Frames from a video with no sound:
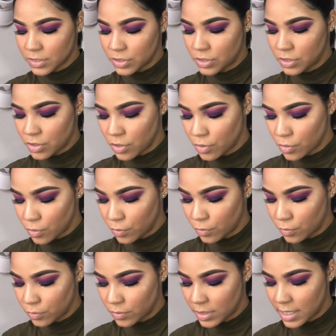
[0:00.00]
So
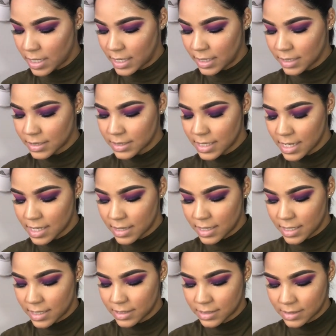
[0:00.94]
it looks
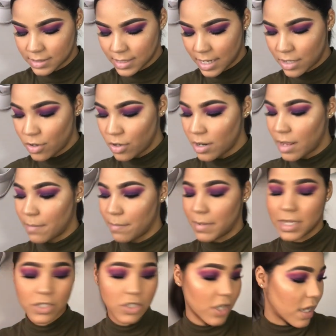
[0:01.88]
like this. I know that
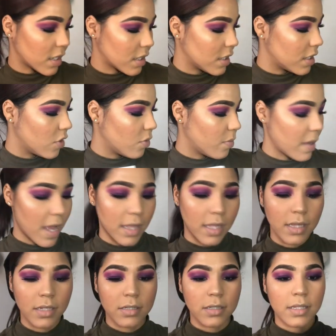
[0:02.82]
my Jaclyn Hill
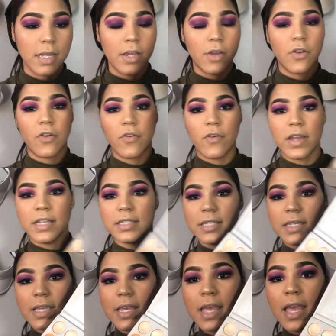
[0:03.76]
palette looks like
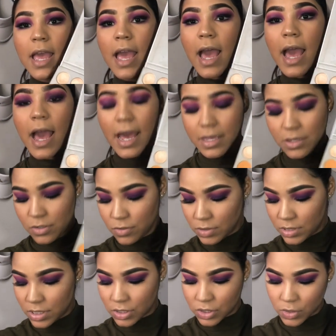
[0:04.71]
crazy. I
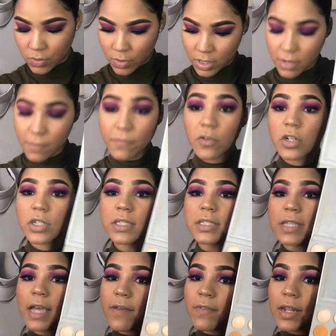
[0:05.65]
use this
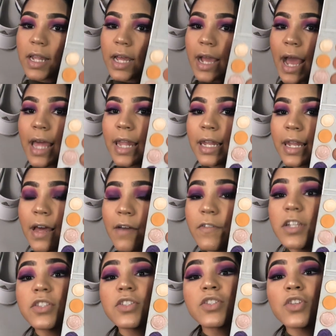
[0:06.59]
24/7, like I
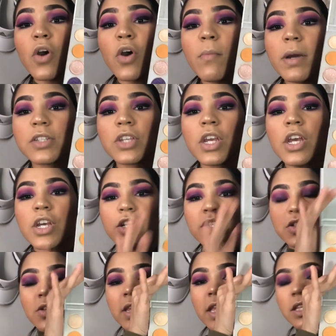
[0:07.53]
love it so much.
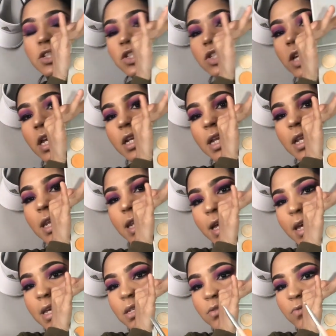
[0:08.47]
So the shade in
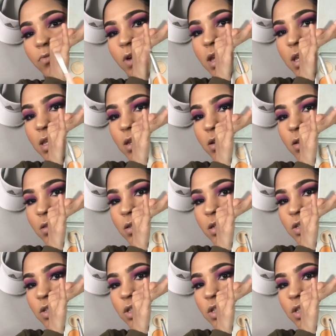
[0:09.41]
light is right here, this